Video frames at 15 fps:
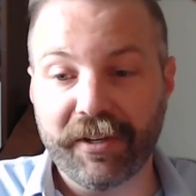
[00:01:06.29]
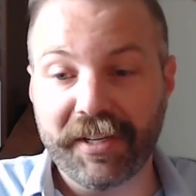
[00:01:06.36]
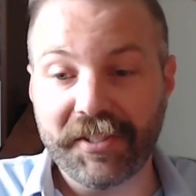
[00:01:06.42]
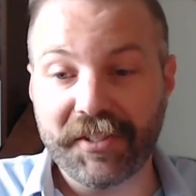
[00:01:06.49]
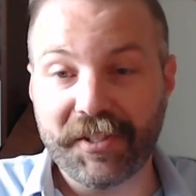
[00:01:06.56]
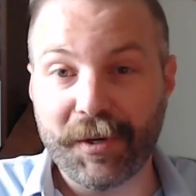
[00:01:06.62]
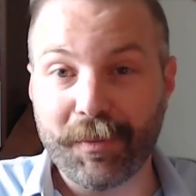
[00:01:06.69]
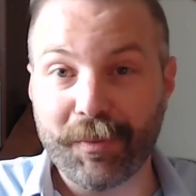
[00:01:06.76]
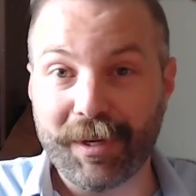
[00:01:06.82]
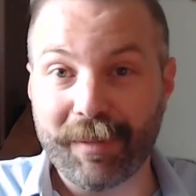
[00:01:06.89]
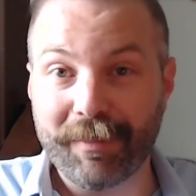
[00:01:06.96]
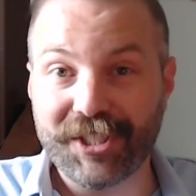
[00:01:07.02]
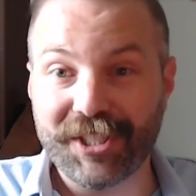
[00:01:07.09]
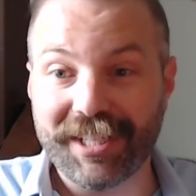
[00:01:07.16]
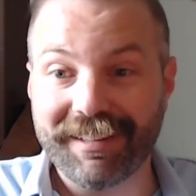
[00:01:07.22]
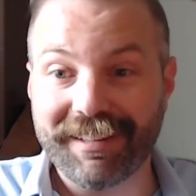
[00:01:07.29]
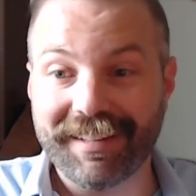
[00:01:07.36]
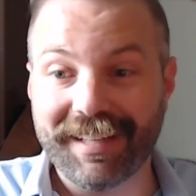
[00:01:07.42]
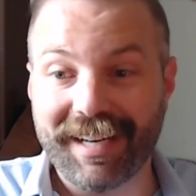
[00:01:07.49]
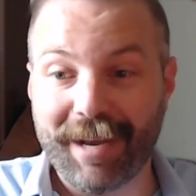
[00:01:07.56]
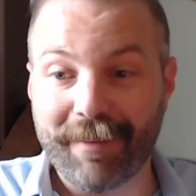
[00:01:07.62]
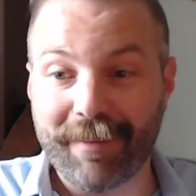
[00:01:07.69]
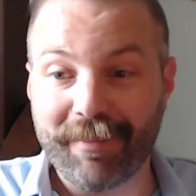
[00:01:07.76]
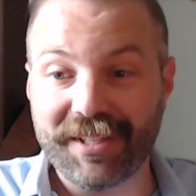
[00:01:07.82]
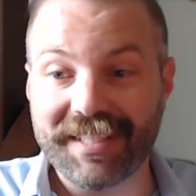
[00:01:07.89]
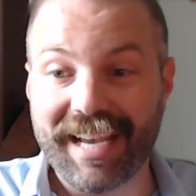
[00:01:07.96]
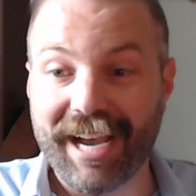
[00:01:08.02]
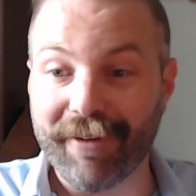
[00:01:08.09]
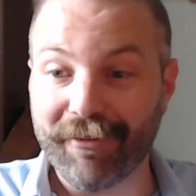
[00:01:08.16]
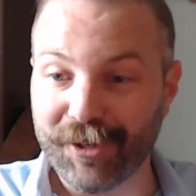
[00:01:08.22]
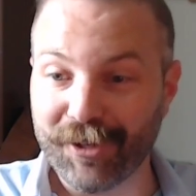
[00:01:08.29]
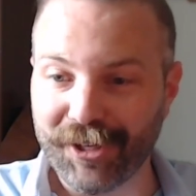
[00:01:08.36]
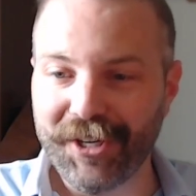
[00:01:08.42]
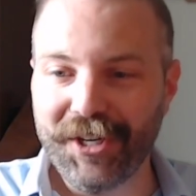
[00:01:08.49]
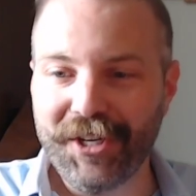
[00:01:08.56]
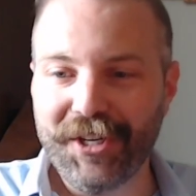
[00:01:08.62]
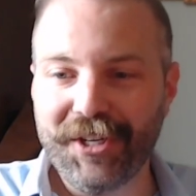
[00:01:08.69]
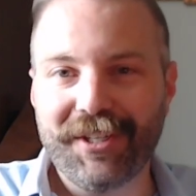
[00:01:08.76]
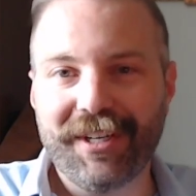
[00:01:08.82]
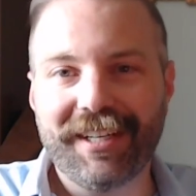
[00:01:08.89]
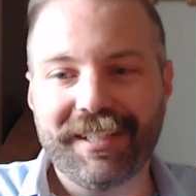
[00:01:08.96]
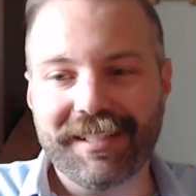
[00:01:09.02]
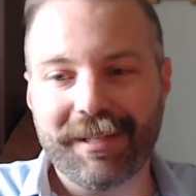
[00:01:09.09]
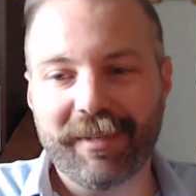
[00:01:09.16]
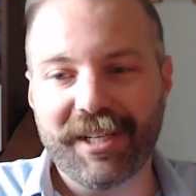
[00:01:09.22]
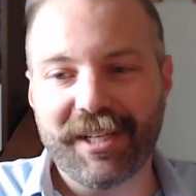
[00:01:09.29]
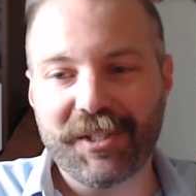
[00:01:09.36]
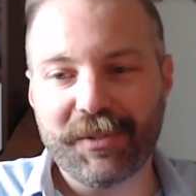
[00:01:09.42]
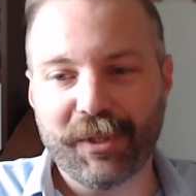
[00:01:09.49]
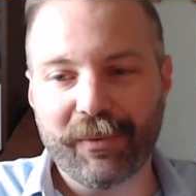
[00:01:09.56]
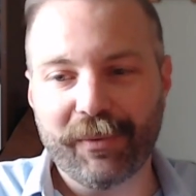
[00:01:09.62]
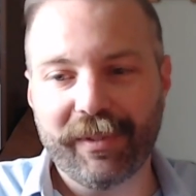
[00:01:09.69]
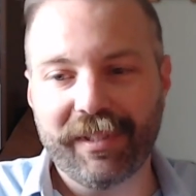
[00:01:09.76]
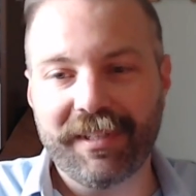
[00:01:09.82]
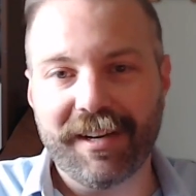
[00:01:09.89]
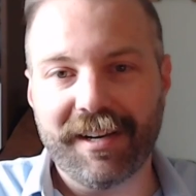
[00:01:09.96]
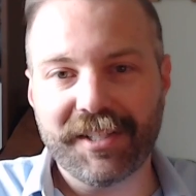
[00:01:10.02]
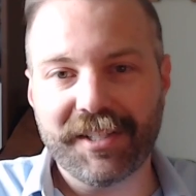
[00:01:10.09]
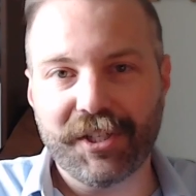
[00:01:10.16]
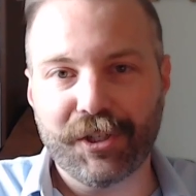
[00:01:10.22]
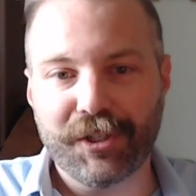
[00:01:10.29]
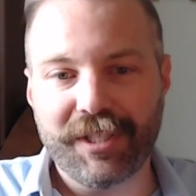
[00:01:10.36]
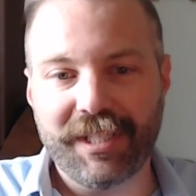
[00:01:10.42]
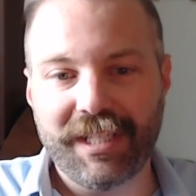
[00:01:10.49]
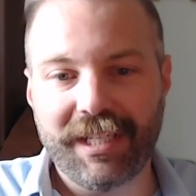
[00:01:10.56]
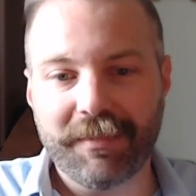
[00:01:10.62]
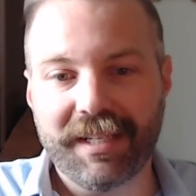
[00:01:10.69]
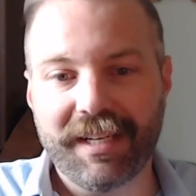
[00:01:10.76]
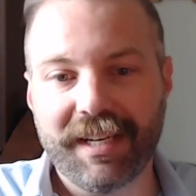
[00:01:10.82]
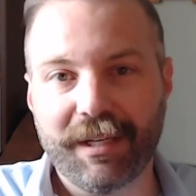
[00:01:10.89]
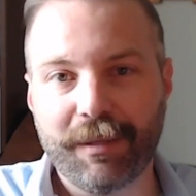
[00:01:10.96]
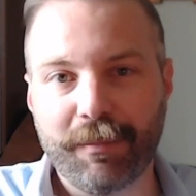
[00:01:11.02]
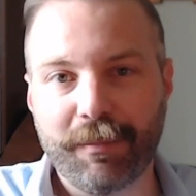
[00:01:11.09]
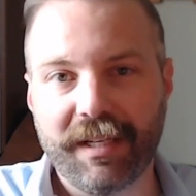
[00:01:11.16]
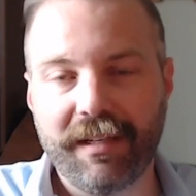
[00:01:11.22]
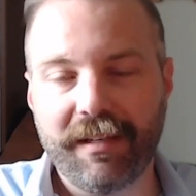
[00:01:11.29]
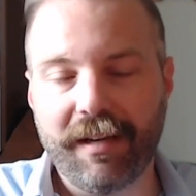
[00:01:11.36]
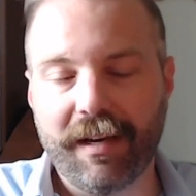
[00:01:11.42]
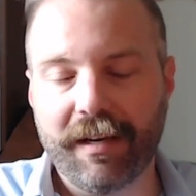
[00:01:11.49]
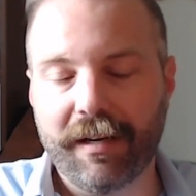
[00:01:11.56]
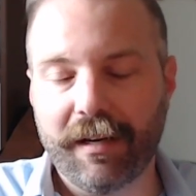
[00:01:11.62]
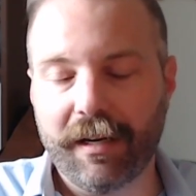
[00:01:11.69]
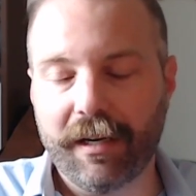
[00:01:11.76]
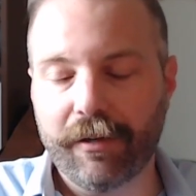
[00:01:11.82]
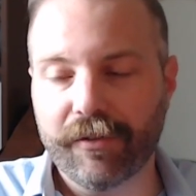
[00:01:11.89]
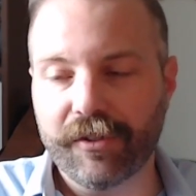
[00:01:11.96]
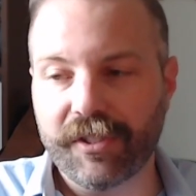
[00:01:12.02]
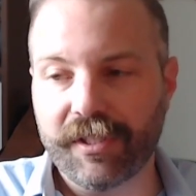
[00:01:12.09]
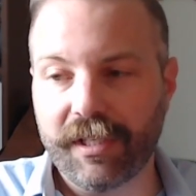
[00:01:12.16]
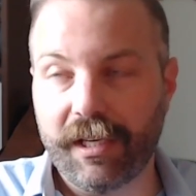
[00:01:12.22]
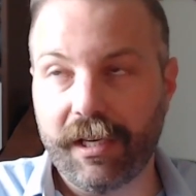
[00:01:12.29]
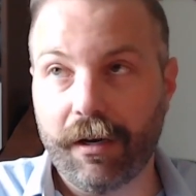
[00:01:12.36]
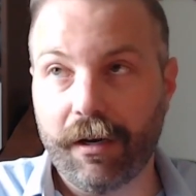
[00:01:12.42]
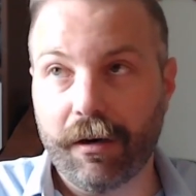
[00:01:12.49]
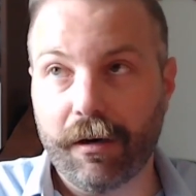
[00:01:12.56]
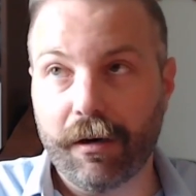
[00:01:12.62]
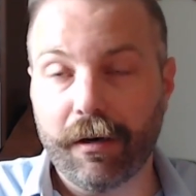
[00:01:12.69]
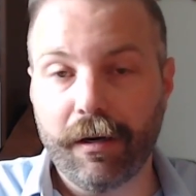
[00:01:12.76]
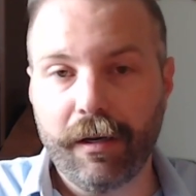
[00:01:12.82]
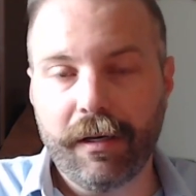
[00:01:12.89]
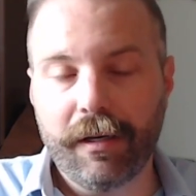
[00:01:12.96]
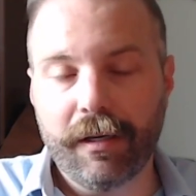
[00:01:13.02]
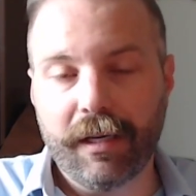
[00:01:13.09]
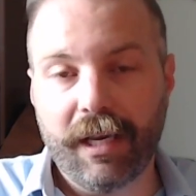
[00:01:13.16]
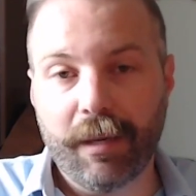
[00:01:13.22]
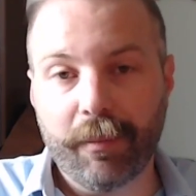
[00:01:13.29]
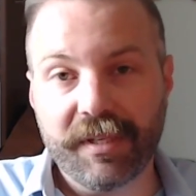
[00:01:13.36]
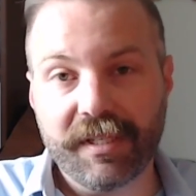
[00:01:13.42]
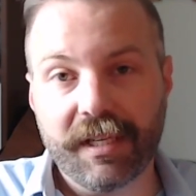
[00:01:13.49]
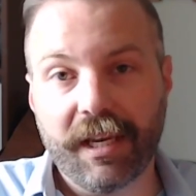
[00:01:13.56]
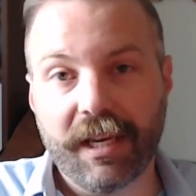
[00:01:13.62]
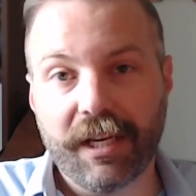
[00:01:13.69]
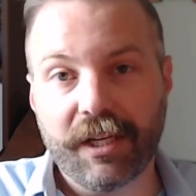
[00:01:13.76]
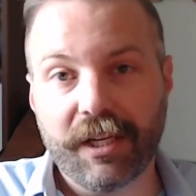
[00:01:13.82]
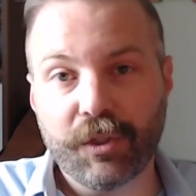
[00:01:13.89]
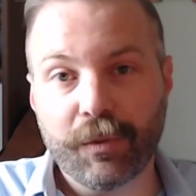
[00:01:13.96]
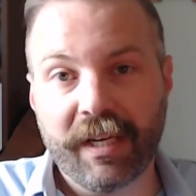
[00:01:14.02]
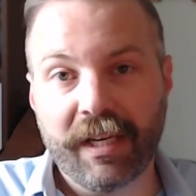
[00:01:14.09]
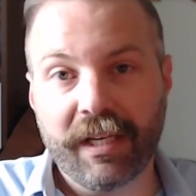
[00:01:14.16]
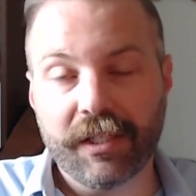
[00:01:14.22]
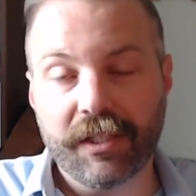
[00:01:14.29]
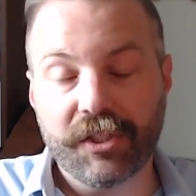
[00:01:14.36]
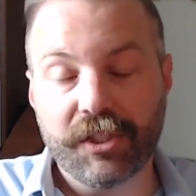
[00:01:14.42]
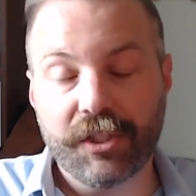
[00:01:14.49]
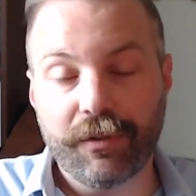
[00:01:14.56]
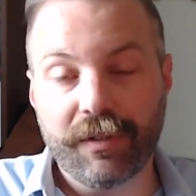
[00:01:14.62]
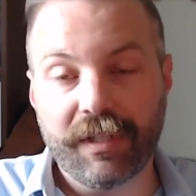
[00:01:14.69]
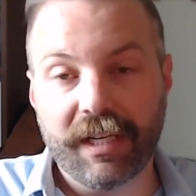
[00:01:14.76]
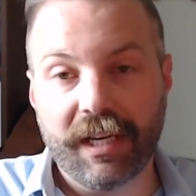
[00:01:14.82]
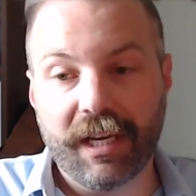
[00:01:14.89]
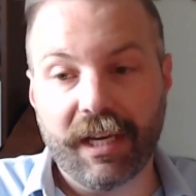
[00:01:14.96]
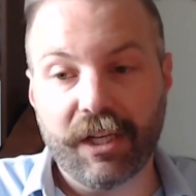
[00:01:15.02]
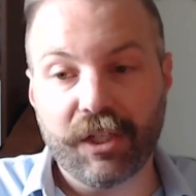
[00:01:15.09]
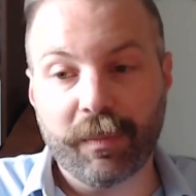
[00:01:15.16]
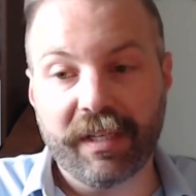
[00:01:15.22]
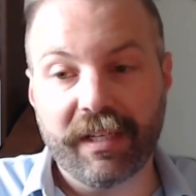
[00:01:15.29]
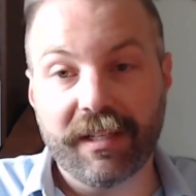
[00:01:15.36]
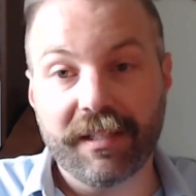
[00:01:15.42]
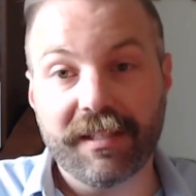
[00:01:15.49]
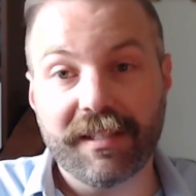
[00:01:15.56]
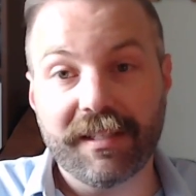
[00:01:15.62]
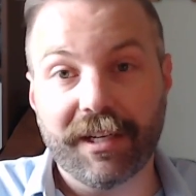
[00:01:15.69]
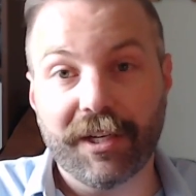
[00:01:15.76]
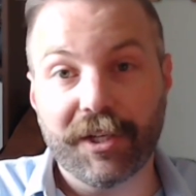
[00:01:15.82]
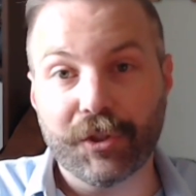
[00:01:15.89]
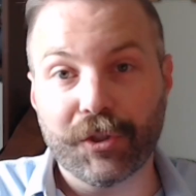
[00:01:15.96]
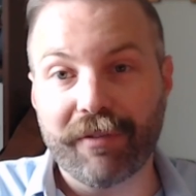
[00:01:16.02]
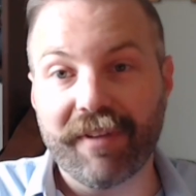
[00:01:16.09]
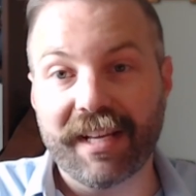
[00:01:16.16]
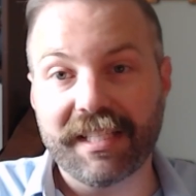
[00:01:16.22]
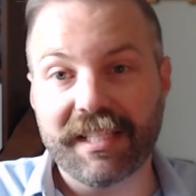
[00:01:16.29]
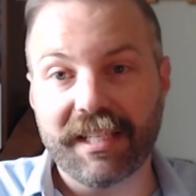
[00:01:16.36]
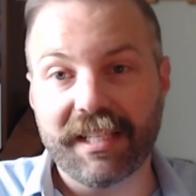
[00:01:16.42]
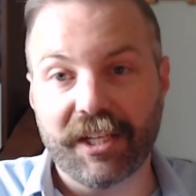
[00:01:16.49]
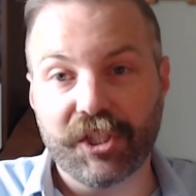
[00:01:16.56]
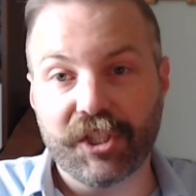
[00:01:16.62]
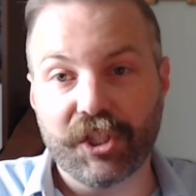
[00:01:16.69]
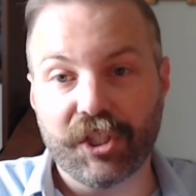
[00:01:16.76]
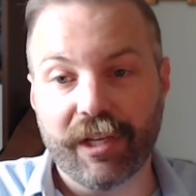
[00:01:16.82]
So pretty much anything that happens after somebody has worked with Nas and her team to get admitted, I oversee our campus engagement, student engagement, and signature events initiatives.